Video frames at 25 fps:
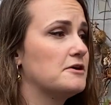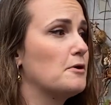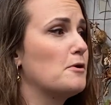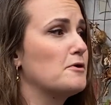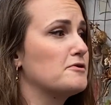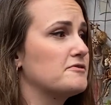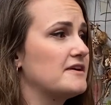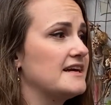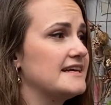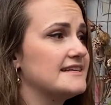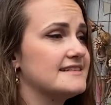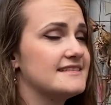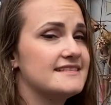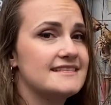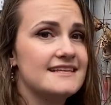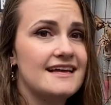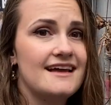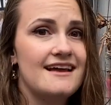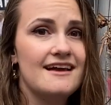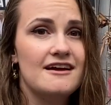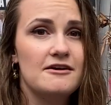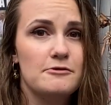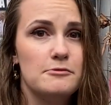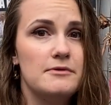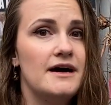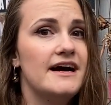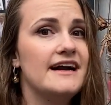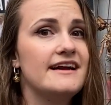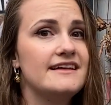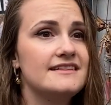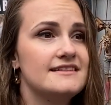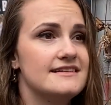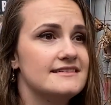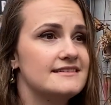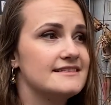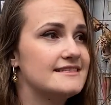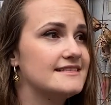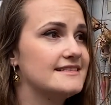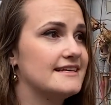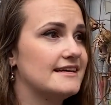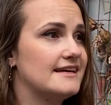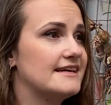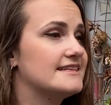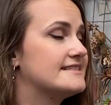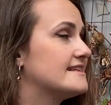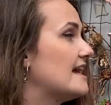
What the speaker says: or race. Violence is